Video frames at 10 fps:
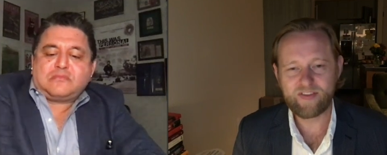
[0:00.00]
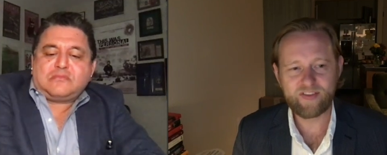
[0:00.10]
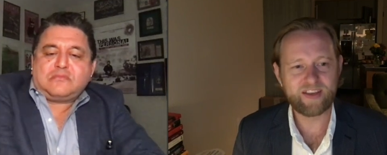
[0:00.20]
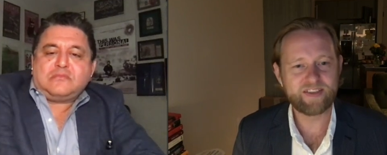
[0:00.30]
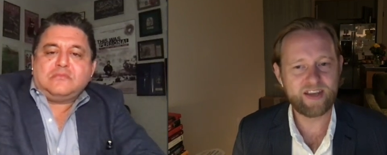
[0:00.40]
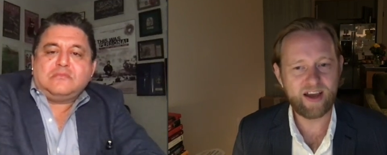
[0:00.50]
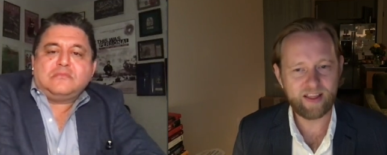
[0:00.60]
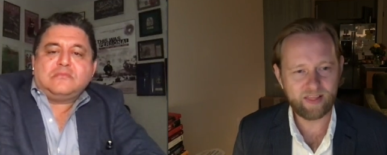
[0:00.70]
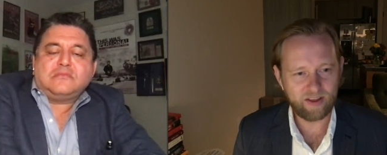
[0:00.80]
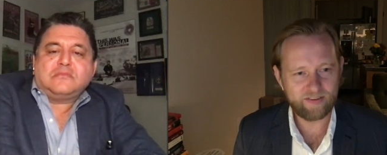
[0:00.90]
Speaker 1: One of the things
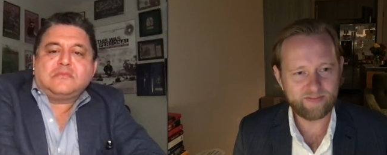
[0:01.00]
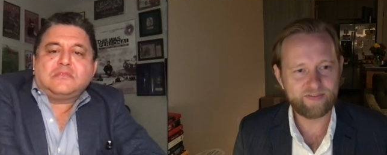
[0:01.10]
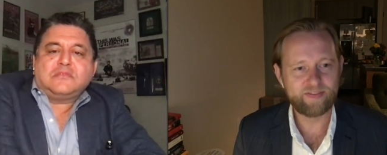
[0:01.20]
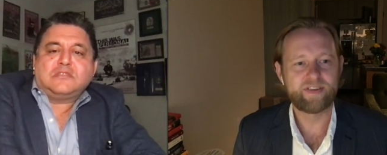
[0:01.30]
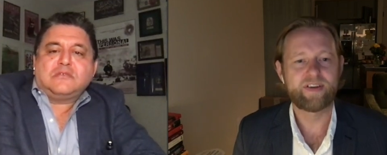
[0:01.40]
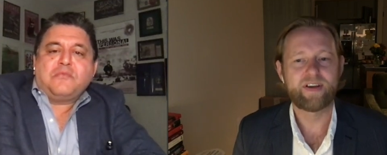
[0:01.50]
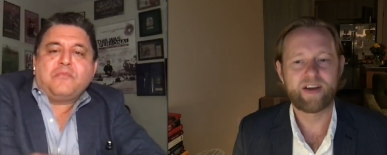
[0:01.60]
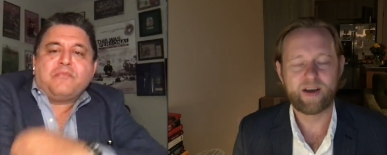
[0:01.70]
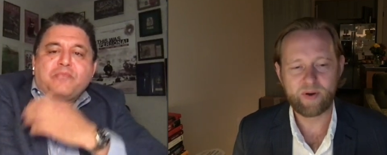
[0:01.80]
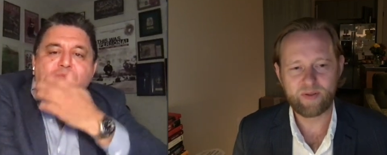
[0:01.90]
that I love
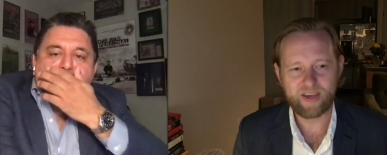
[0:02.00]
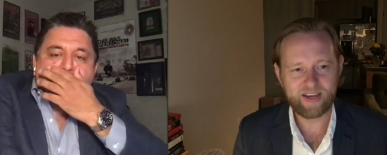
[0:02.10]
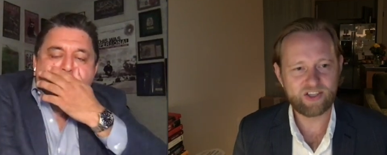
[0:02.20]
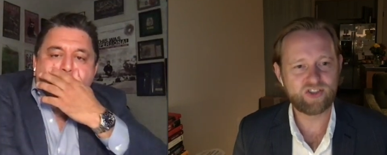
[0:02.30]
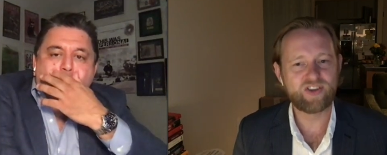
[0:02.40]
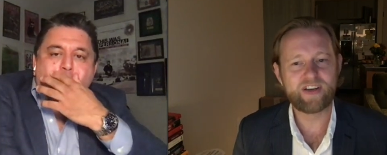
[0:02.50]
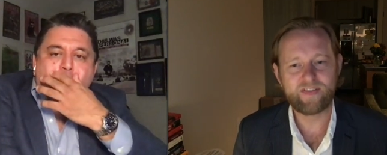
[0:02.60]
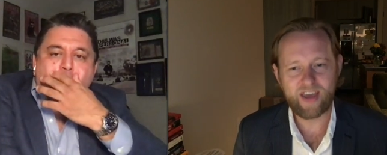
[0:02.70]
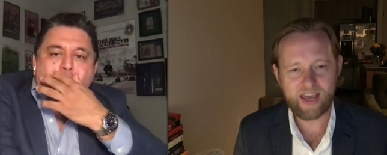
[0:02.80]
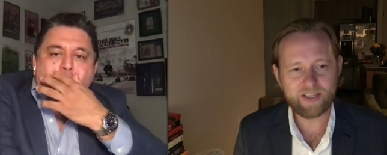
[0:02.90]
about the
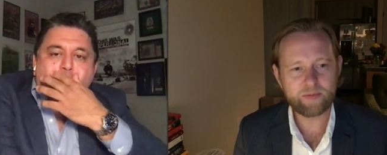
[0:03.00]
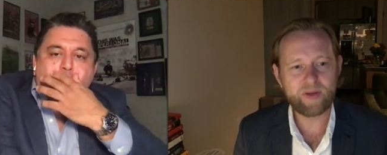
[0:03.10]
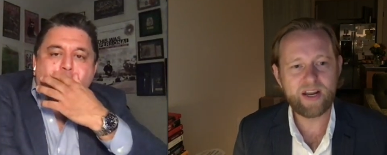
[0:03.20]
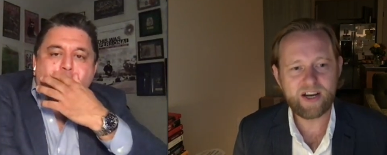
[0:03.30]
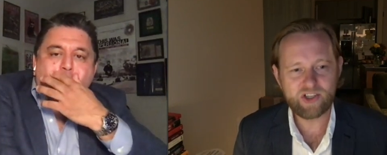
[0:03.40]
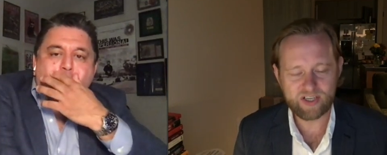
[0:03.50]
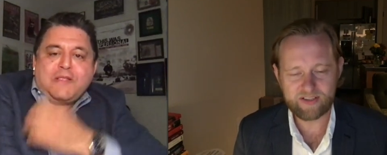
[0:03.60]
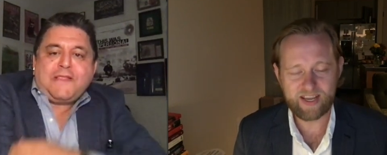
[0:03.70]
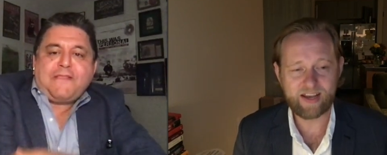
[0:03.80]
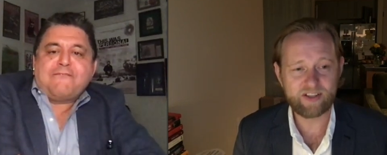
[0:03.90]
history of
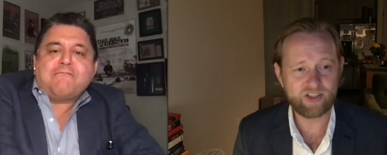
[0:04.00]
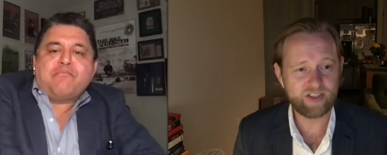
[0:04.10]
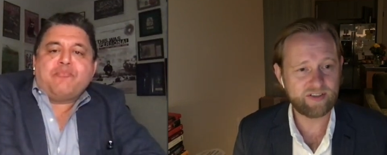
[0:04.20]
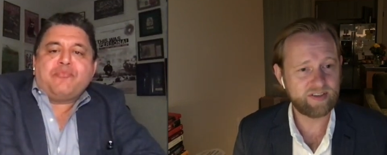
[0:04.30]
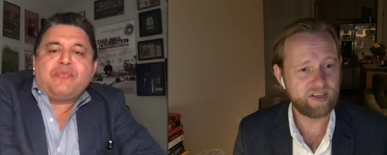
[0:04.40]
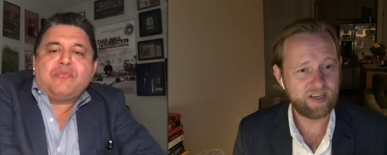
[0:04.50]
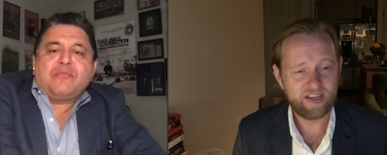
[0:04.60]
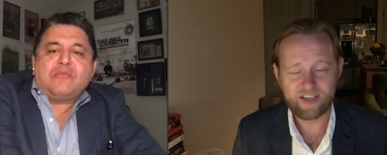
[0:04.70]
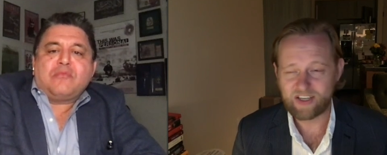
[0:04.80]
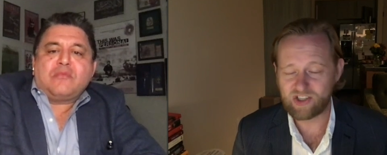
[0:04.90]
espionage and
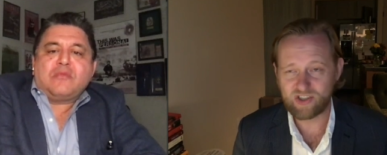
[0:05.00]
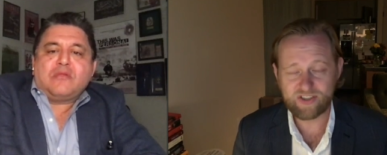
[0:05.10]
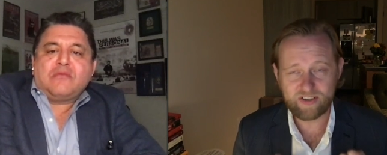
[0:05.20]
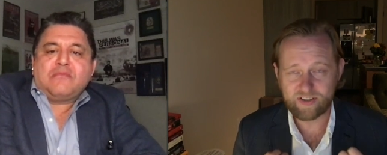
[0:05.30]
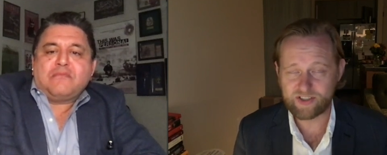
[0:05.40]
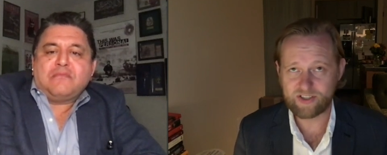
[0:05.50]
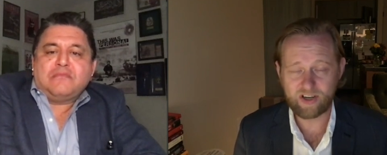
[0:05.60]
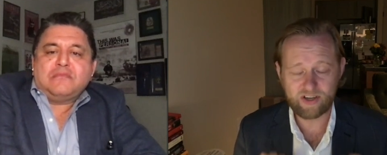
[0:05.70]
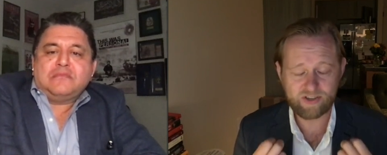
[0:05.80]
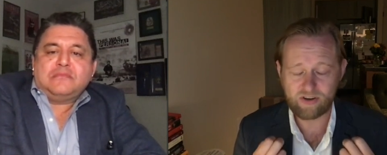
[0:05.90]
intelligence is just there are
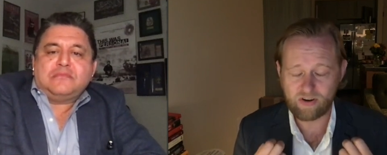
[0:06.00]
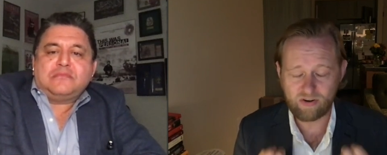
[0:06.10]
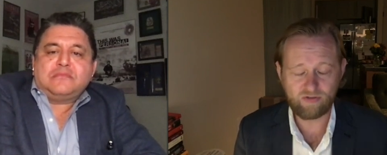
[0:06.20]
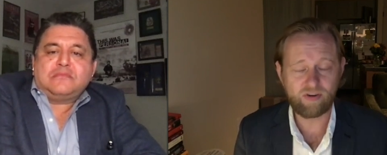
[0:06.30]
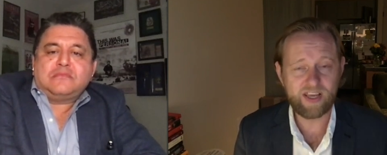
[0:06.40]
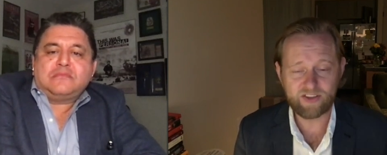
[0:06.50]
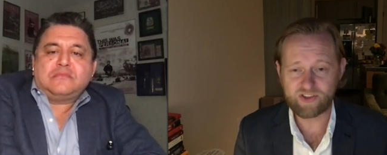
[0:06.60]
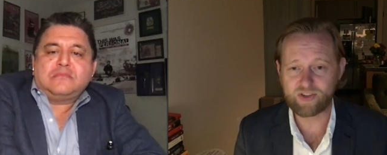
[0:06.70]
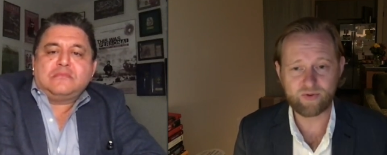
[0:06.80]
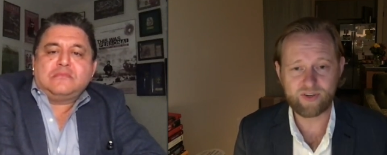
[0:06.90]
such
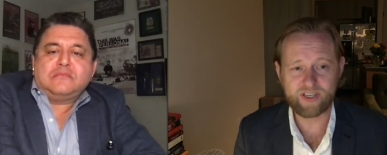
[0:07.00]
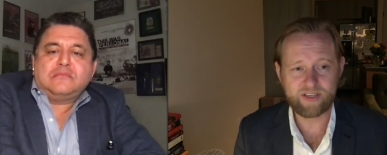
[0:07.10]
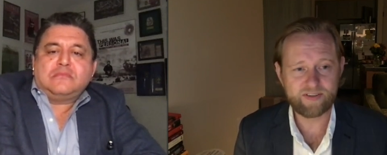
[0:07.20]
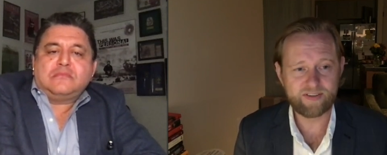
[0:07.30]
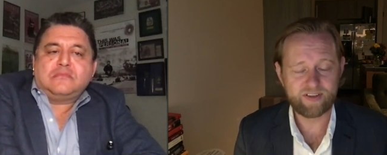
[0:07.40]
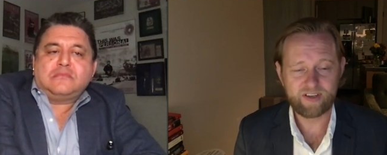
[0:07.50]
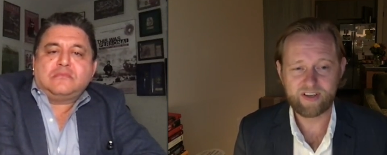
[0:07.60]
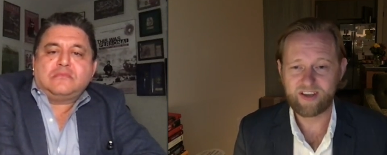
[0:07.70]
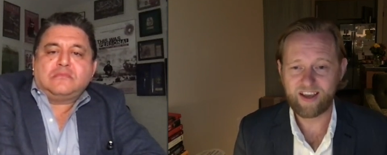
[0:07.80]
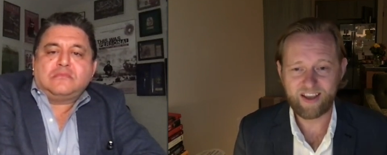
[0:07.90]
great stories,
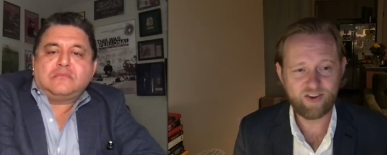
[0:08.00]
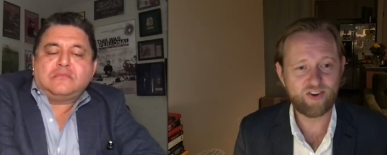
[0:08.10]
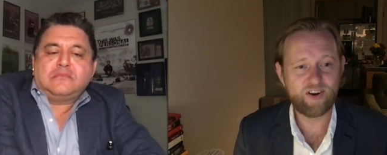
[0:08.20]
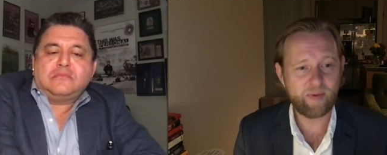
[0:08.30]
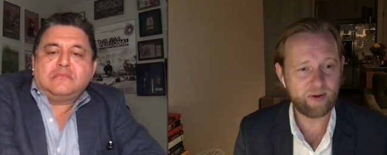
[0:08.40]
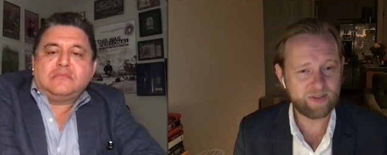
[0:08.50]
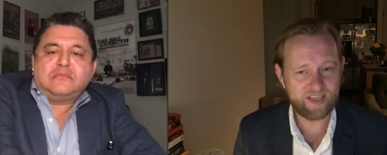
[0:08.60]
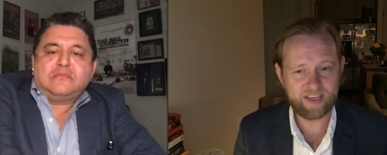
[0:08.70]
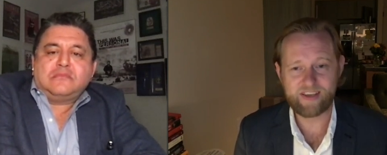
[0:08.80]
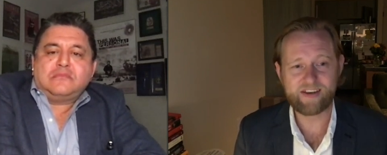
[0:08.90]
and you're
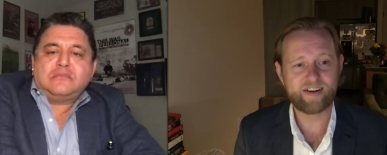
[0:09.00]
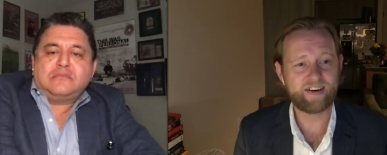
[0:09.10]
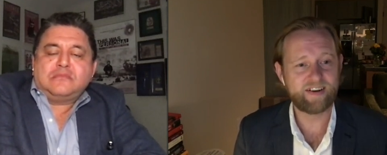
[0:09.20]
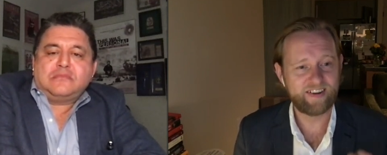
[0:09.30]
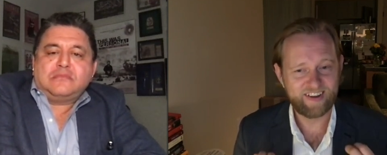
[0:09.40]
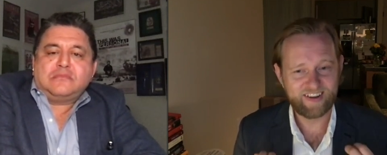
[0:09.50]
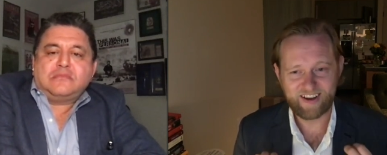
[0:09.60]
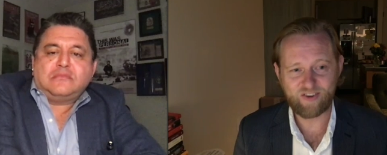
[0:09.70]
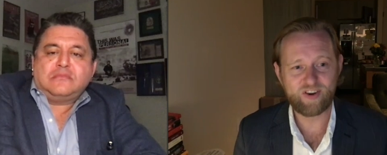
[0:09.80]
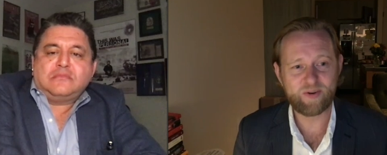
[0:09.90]
about to hear
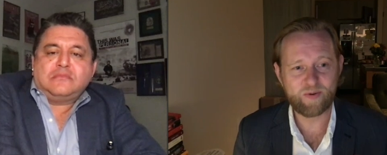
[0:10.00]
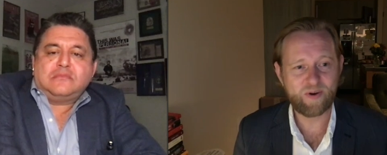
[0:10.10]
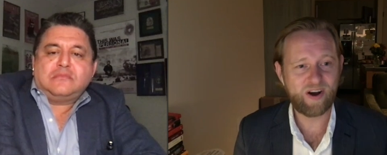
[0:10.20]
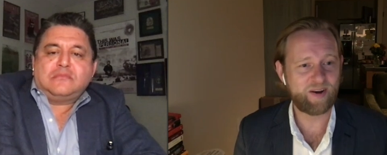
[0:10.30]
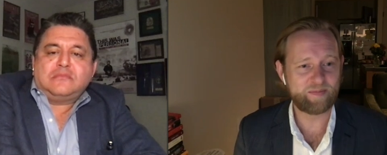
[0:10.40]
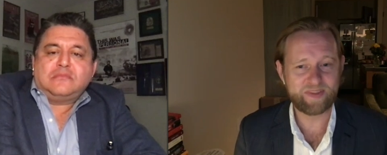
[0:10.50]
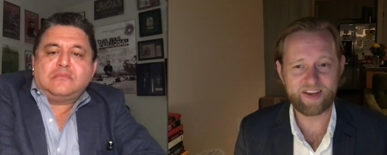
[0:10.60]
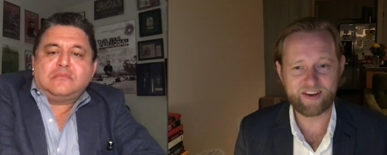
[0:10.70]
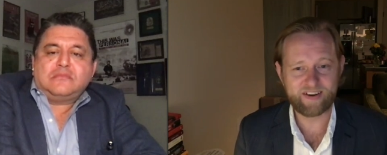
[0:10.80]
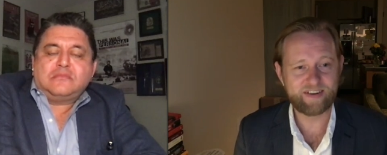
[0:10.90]
a real
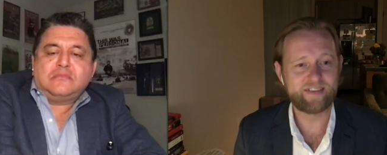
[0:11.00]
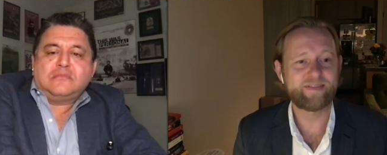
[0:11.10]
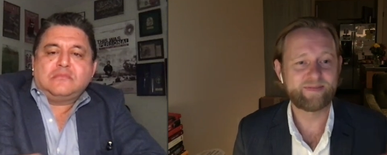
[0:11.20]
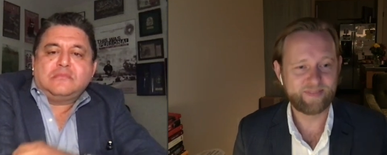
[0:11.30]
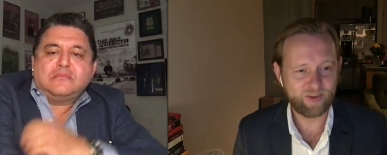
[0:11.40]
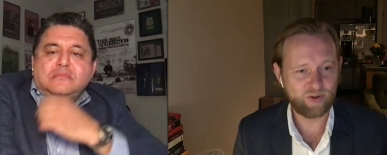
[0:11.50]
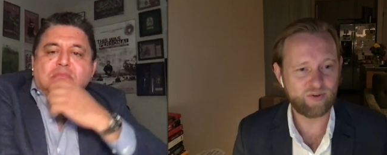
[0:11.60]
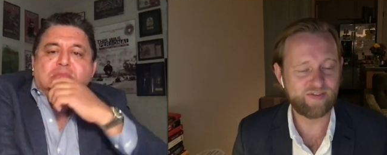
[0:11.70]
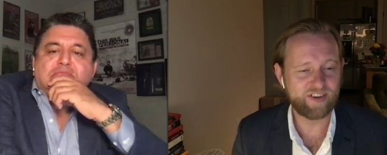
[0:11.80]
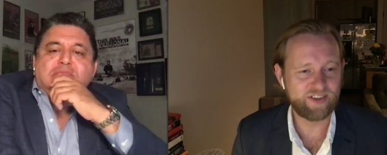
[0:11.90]
humdinger.
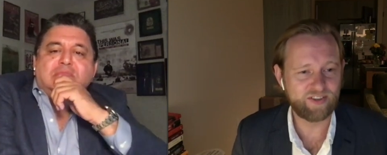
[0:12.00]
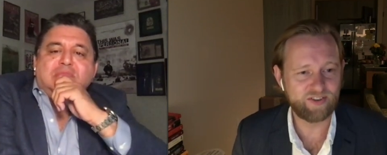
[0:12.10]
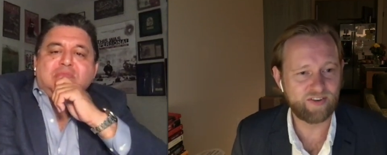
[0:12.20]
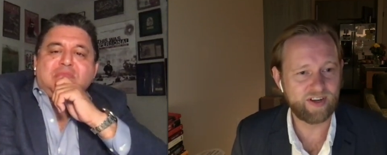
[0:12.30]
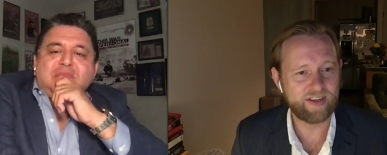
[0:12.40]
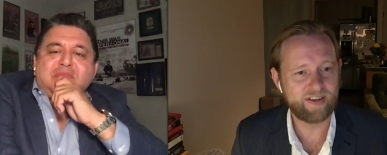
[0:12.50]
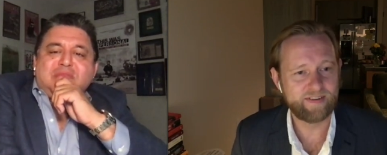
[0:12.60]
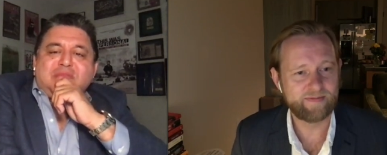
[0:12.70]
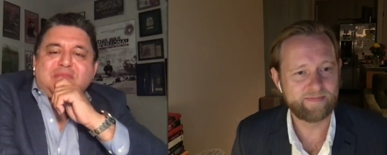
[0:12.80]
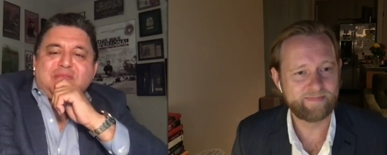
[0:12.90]
Over to you,
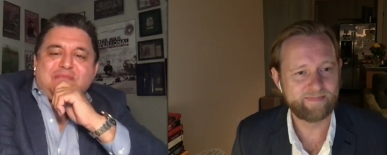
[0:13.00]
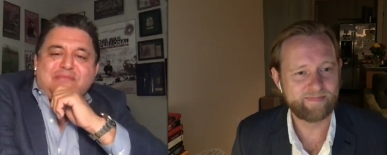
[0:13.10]
Rick.